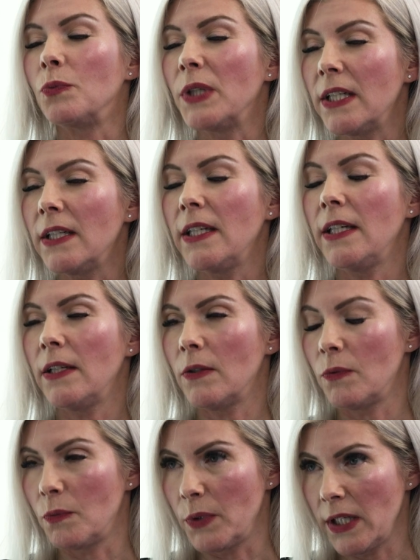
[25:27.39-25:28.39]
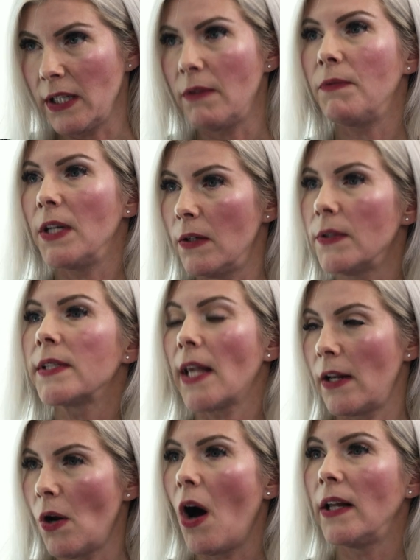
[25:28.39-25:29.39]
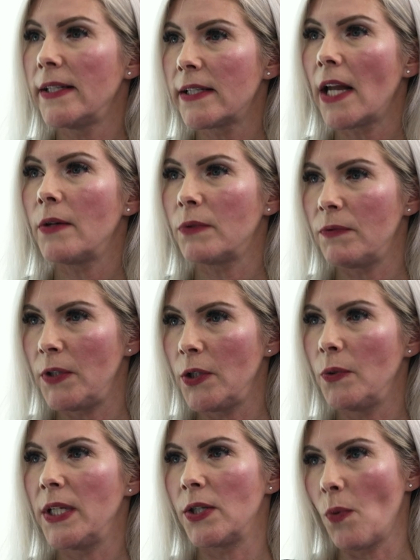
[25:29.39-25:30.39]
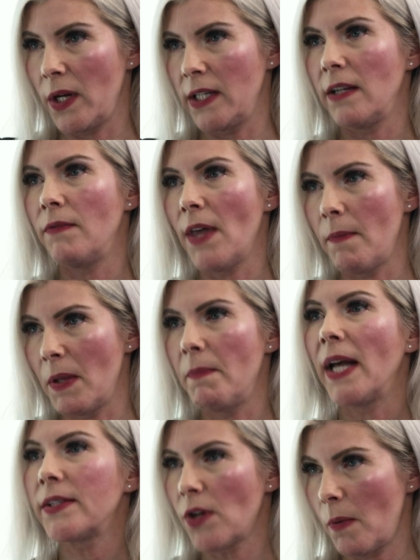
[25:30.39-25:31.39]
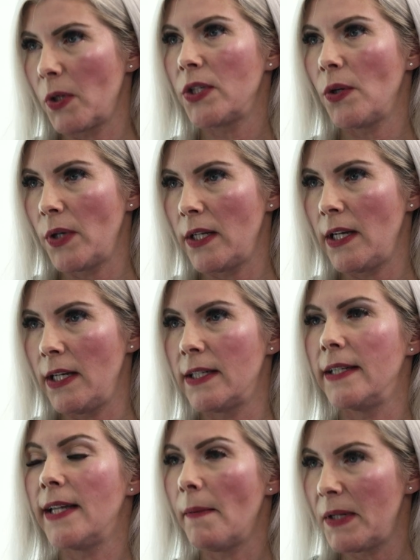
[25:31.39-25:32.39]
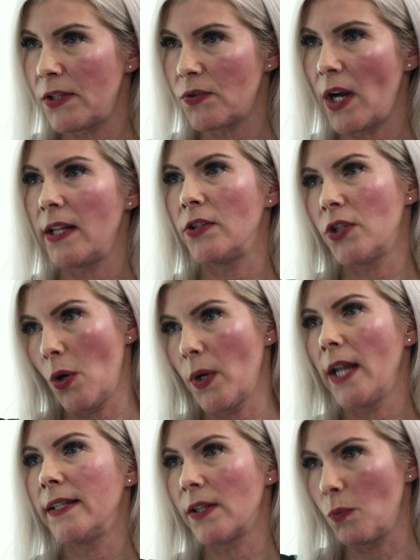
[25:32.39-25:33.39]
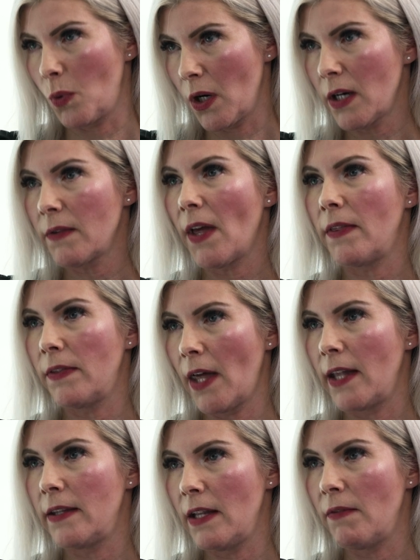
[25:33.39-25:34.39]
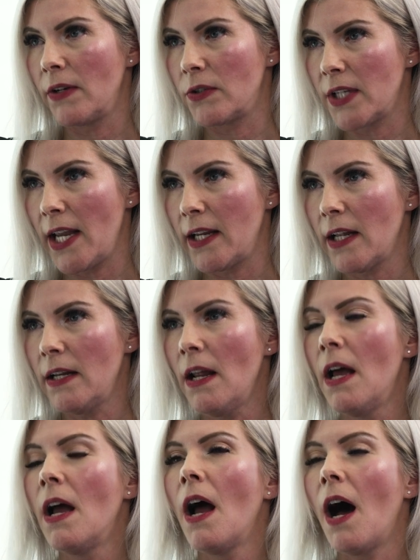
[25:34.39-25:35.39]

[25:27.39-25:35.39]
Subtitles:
really feels that an on-site review is going to give them the best opportunity to demonstrate and showcase the work that they've undertaken,